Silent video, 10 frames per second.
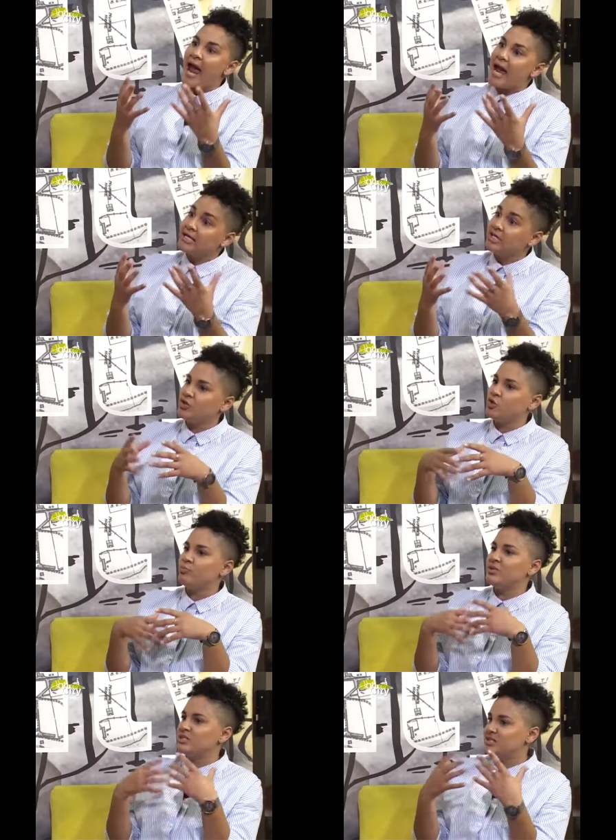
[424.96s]
angry or
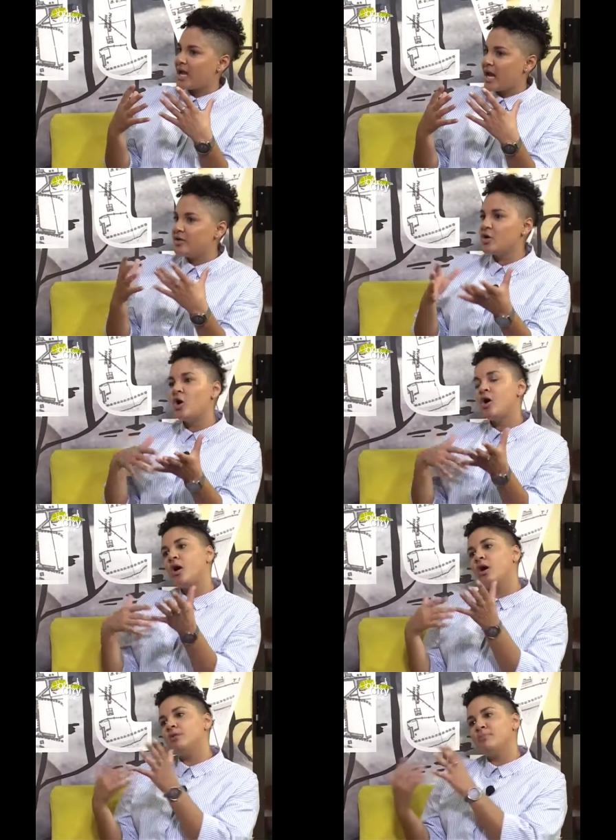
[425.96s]
being sad
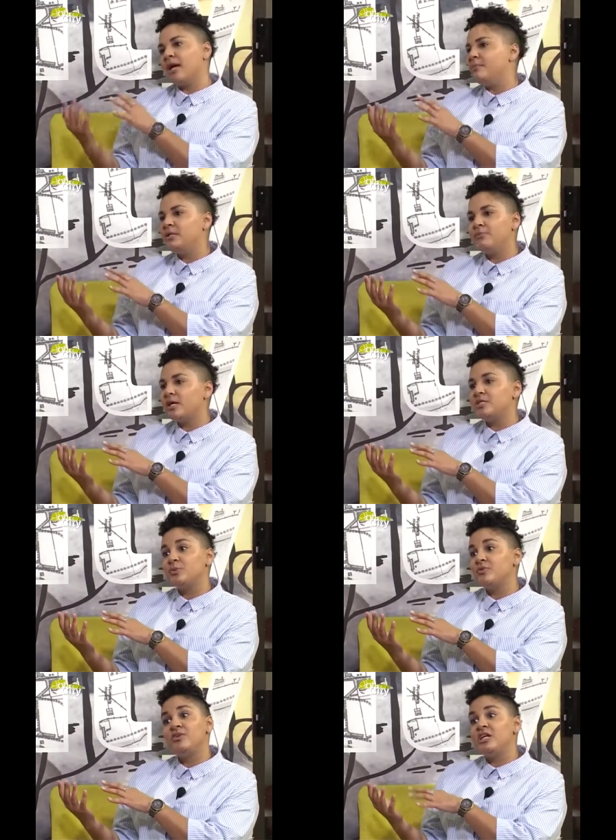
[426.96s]
are maybe replaced
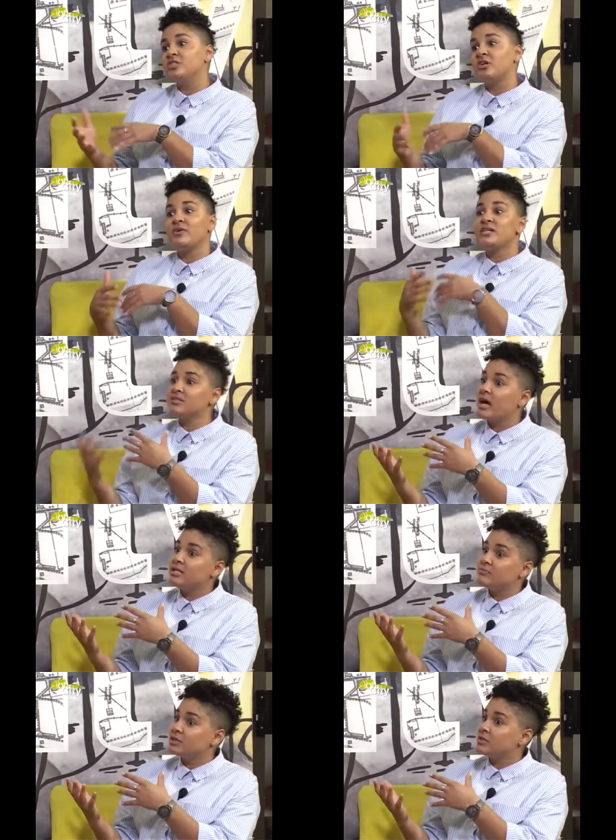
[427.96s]
with feelings of
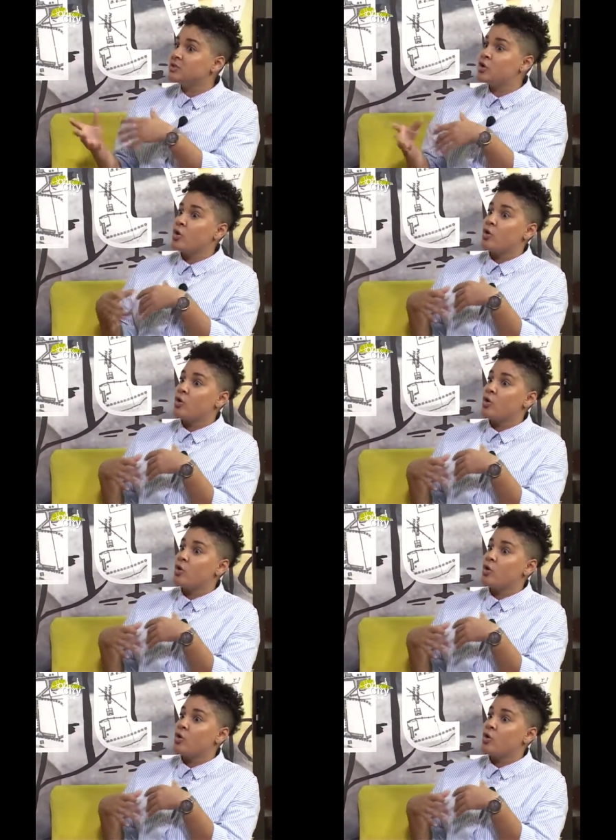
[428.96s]
excitement